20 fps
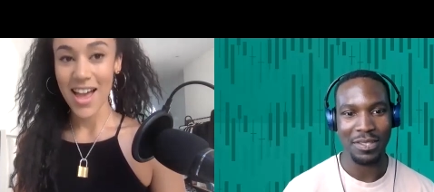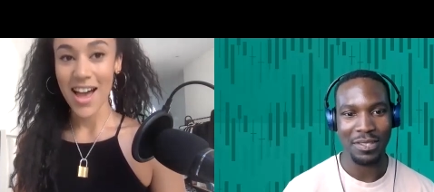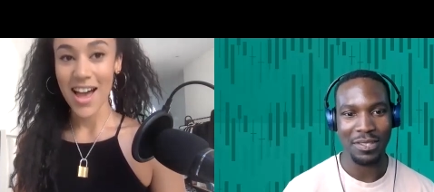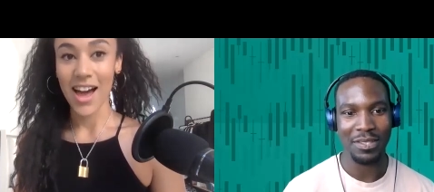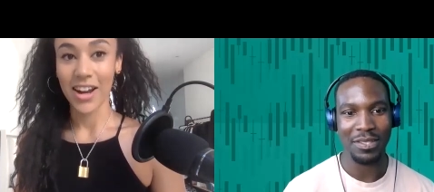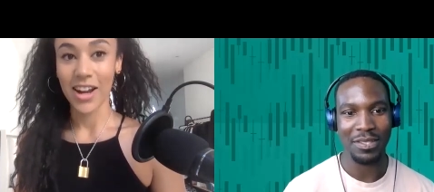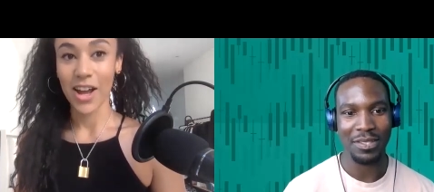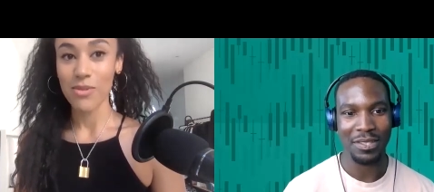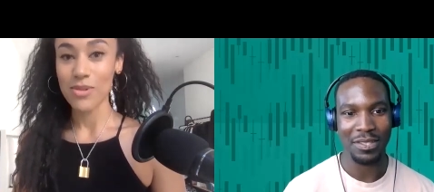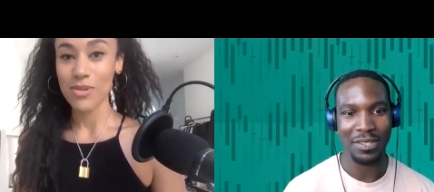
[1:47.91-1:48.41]

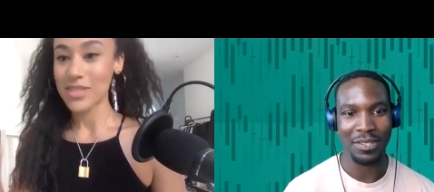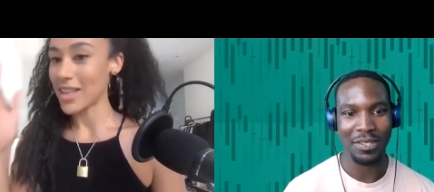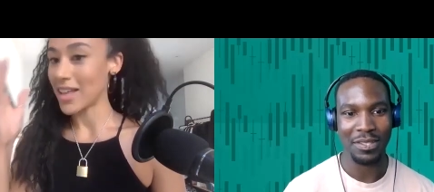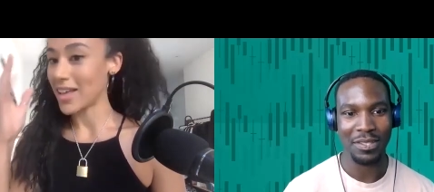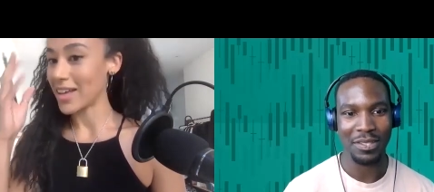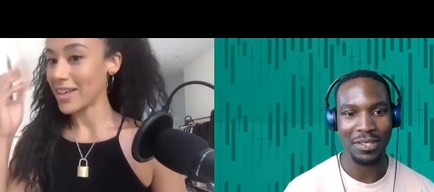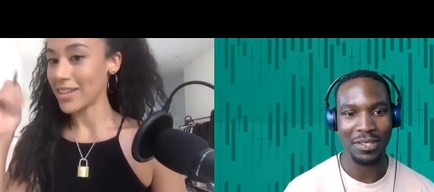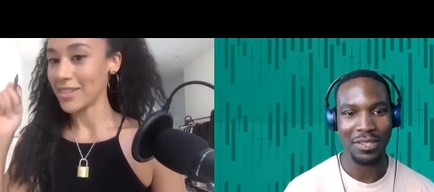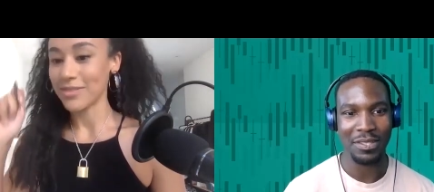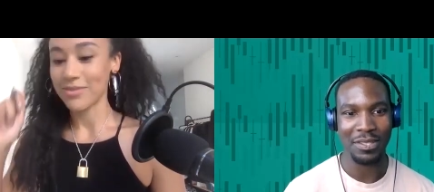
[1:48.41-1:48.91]
Speaker 1: And I was
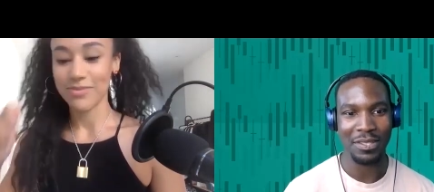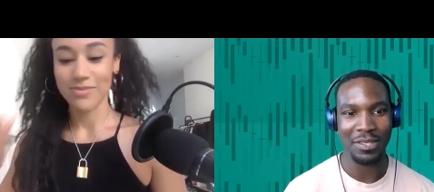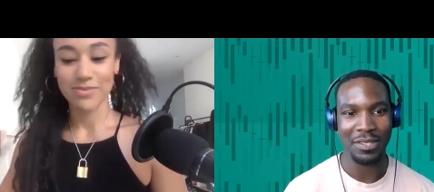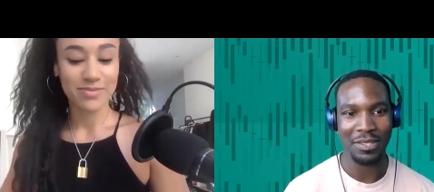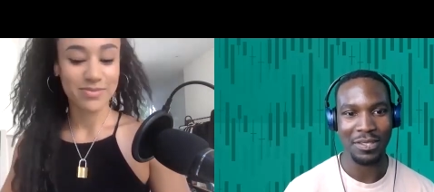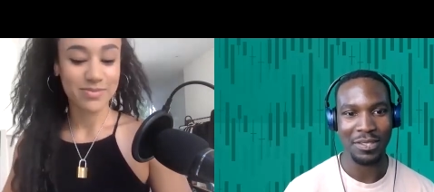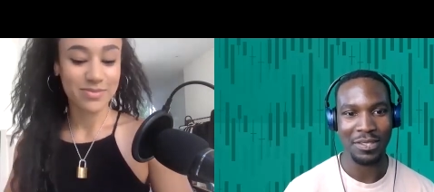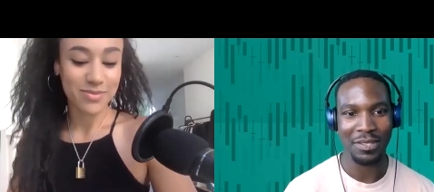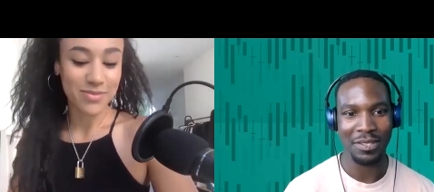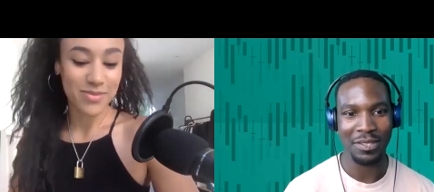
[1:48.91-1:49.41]
like,
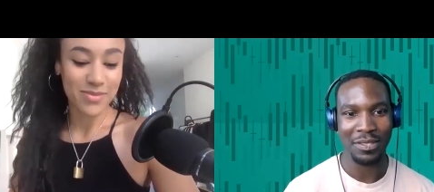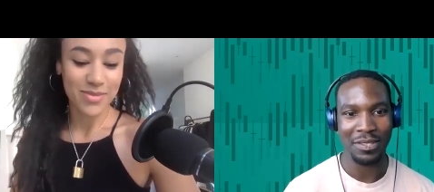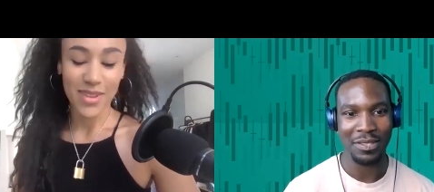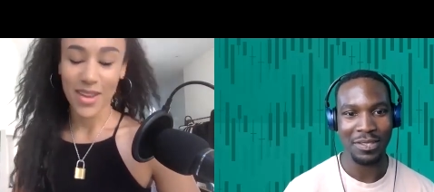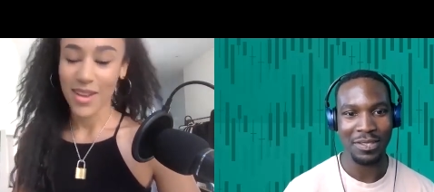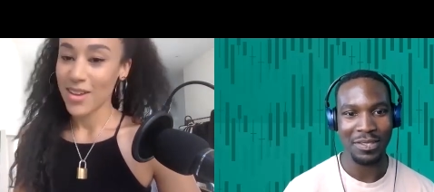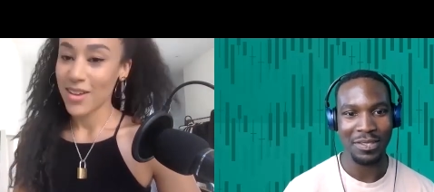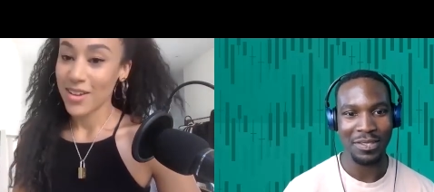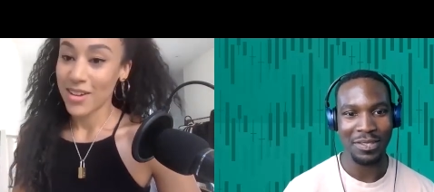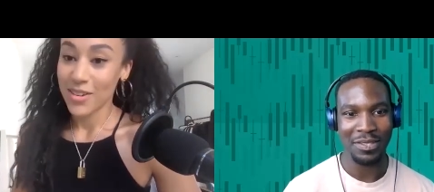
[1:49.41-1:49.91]

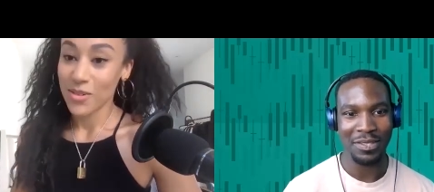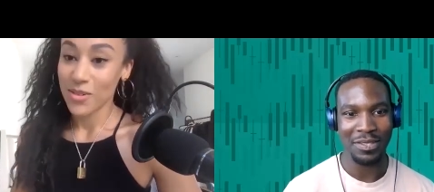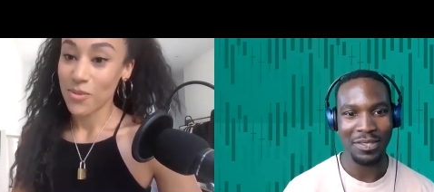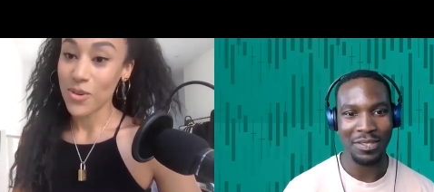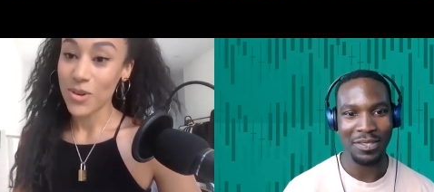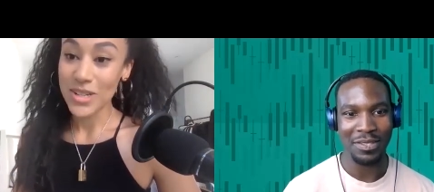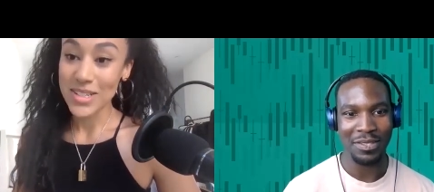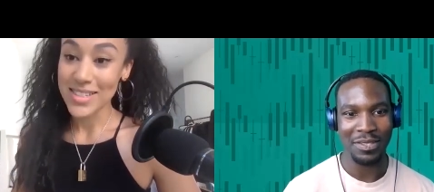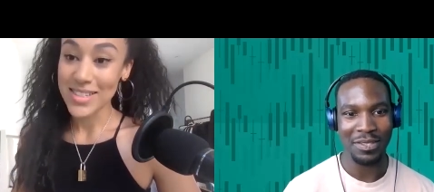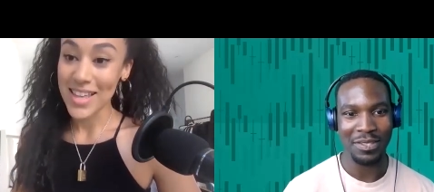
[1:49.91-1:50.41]

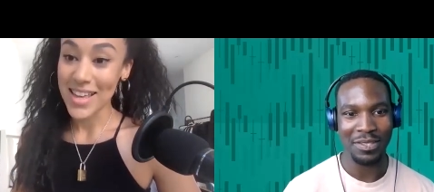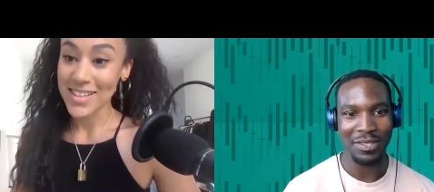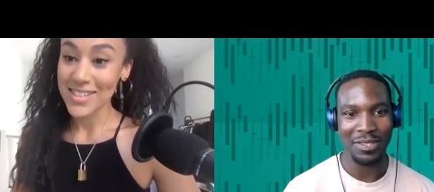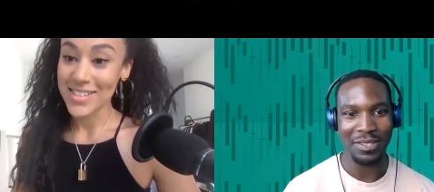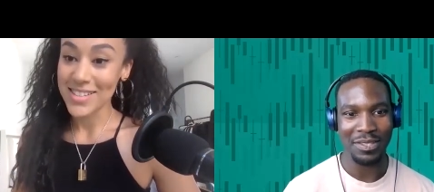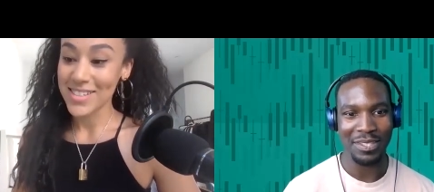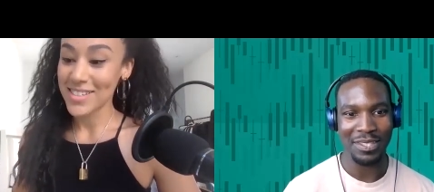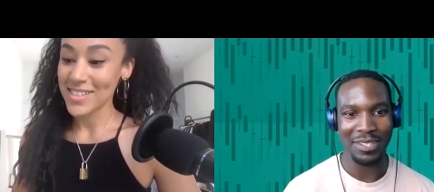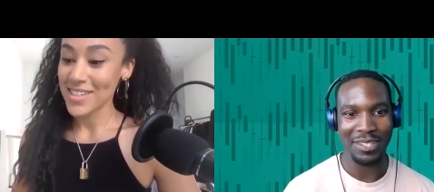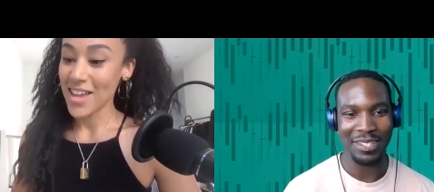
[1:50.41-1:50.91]
what is
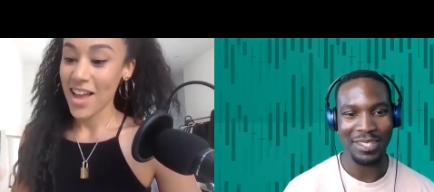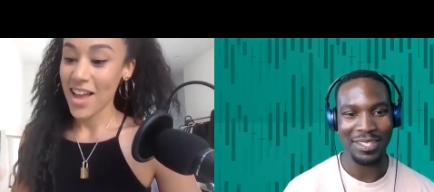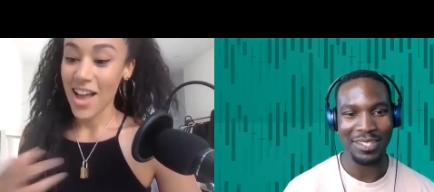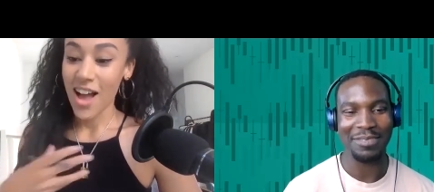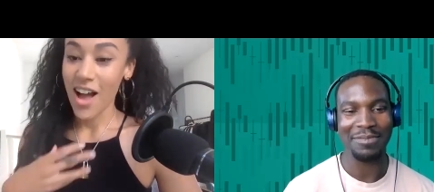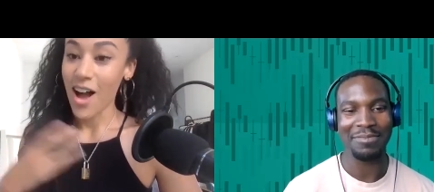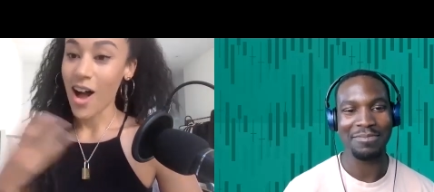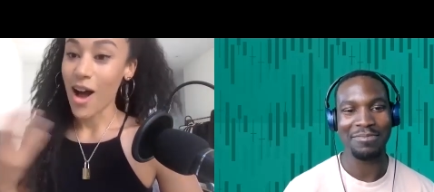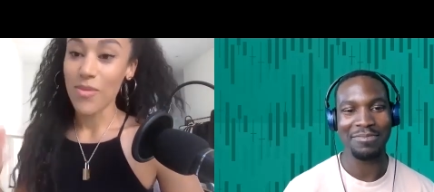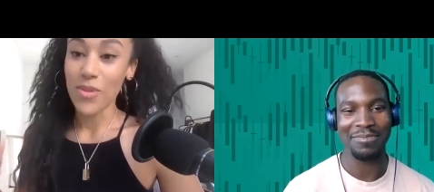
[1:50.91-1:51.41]
this?
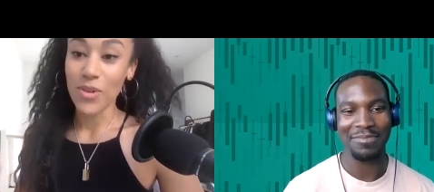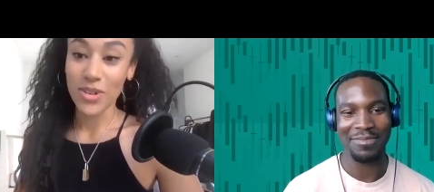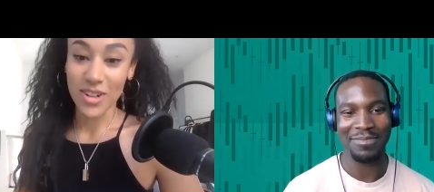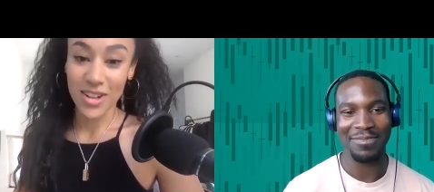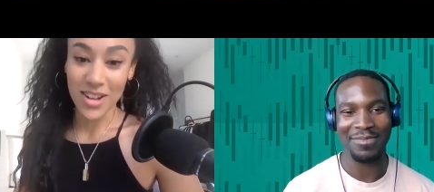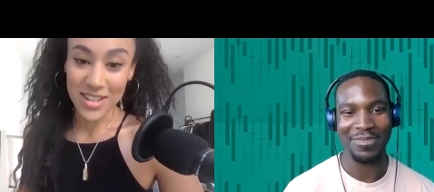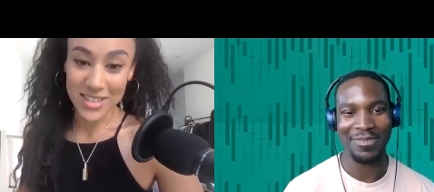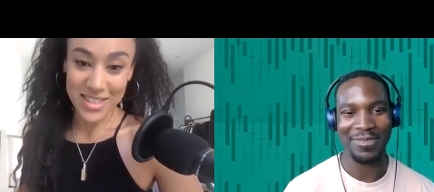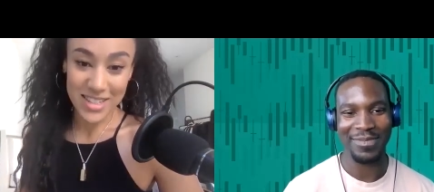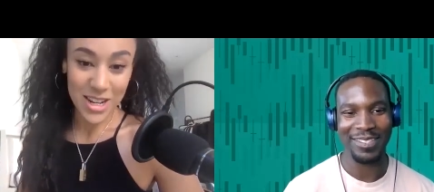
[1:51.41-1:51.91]
I'm not going
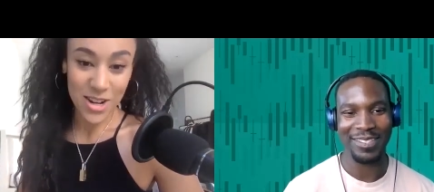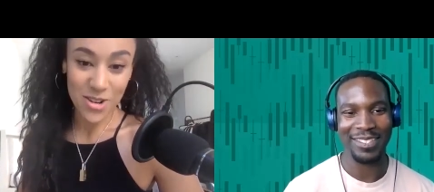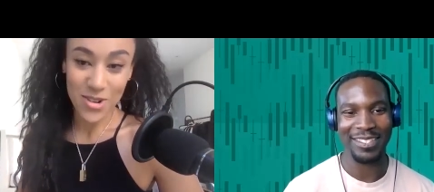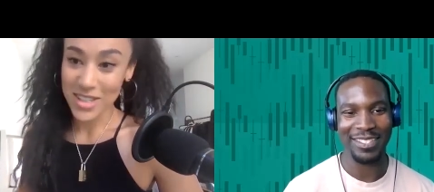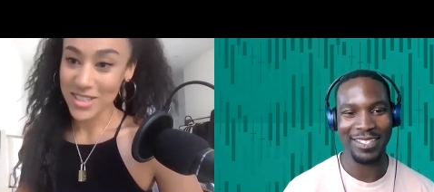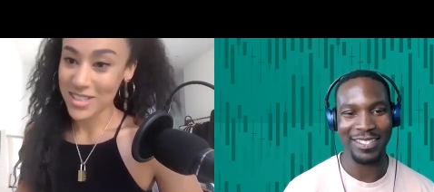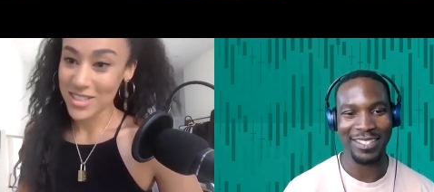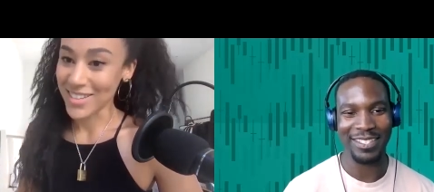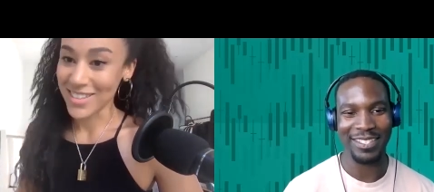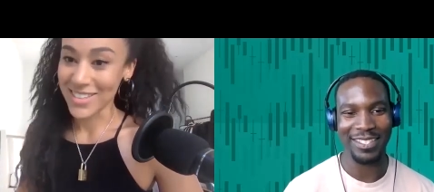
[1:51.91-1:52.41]
to ask any
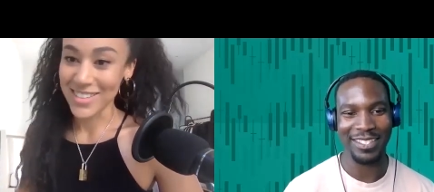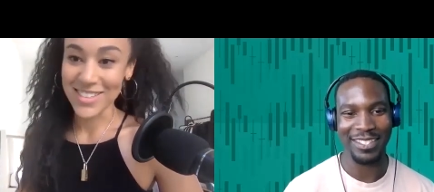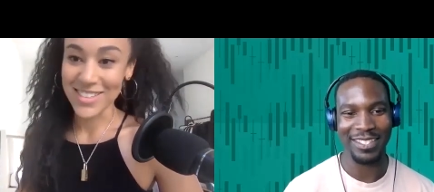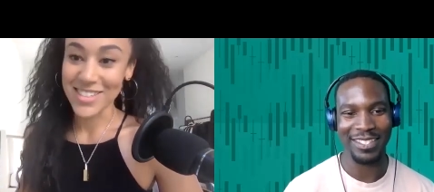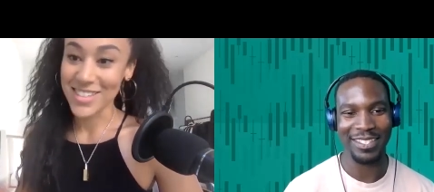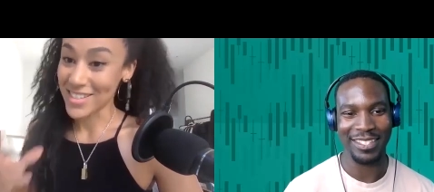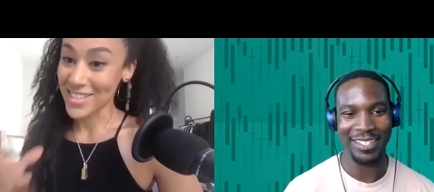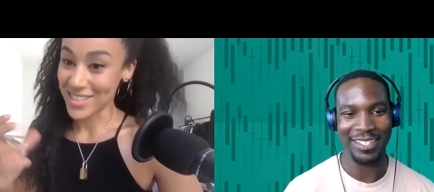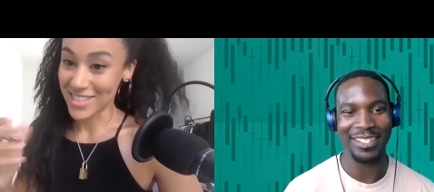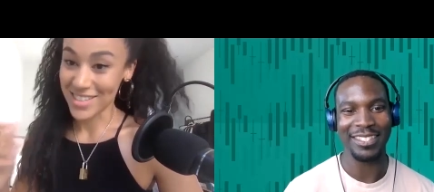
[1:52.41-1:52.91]

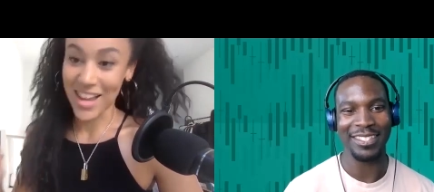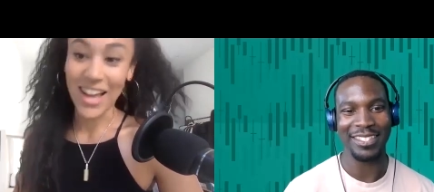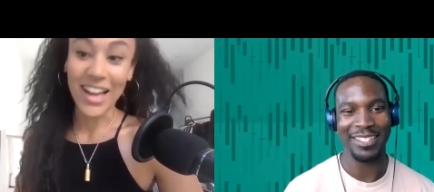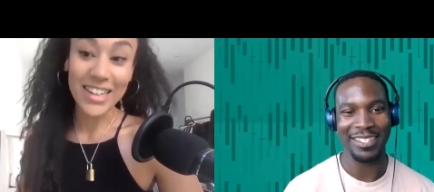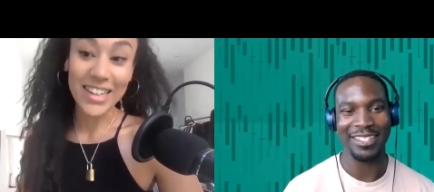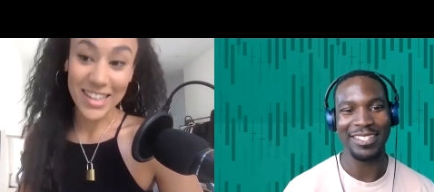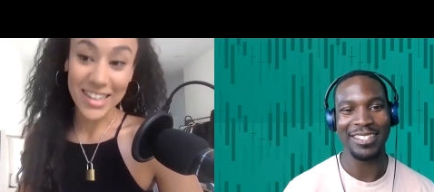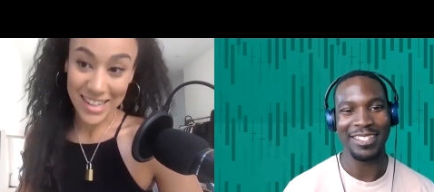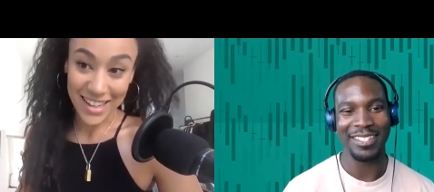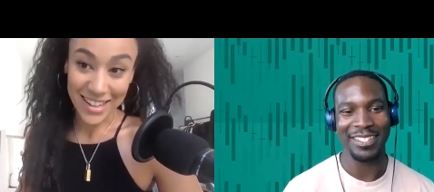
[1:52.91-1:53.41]
questions, just I
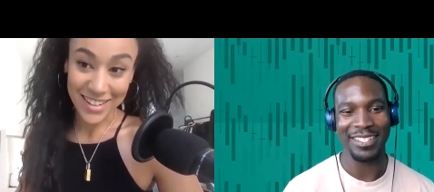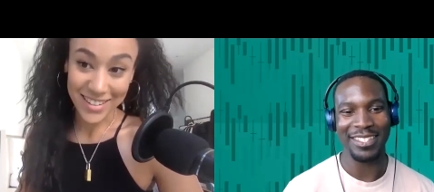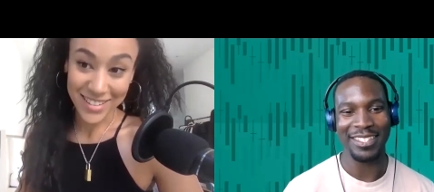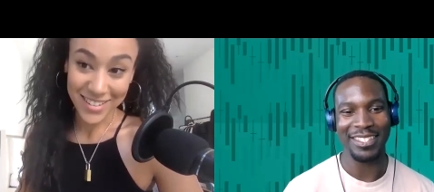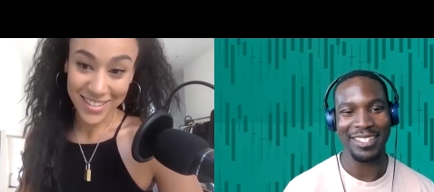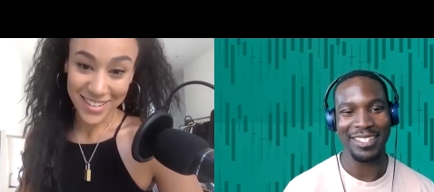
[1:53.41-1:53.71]
need in,